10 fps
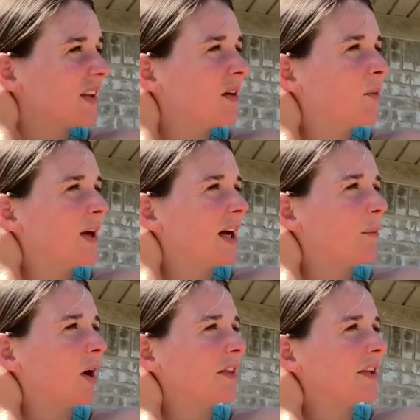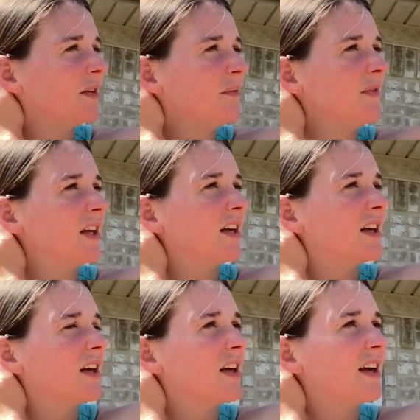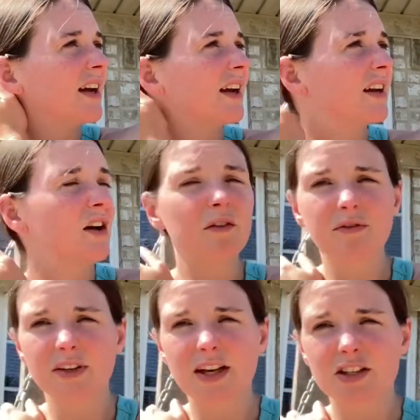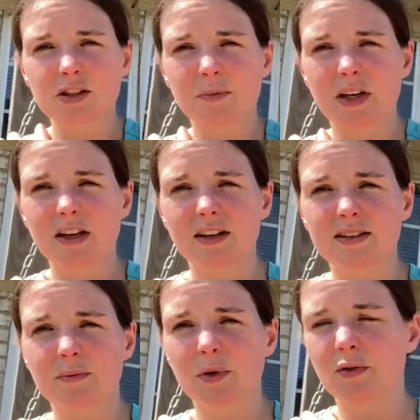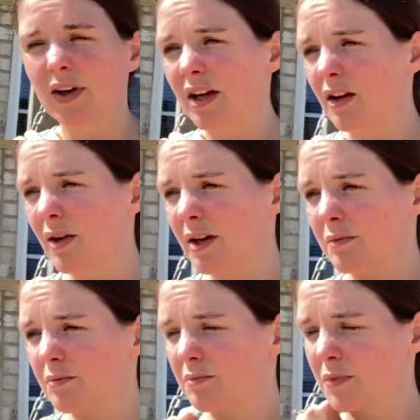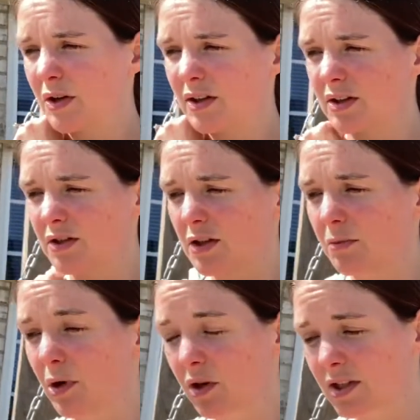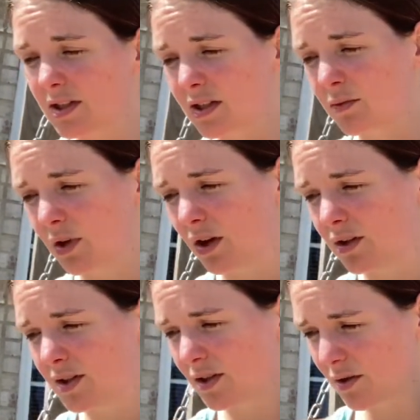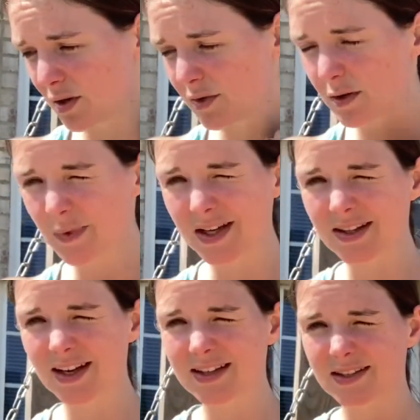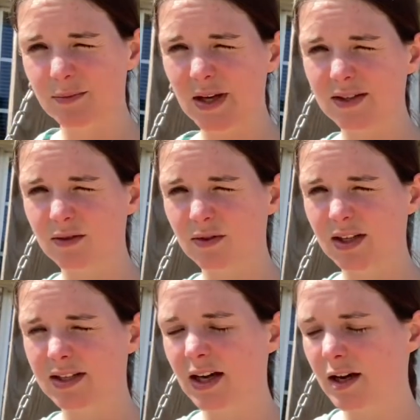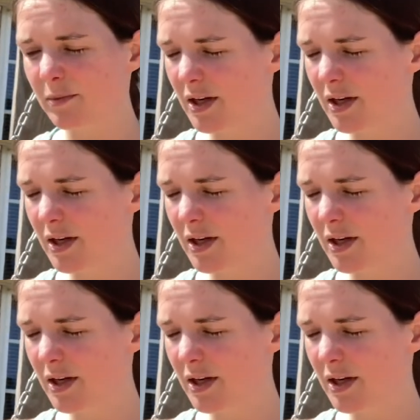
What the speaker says: when I bought them. And hopefully I should be getting some oregano I can do out there too. Parsley will also go in the bed that has the basil and thyme in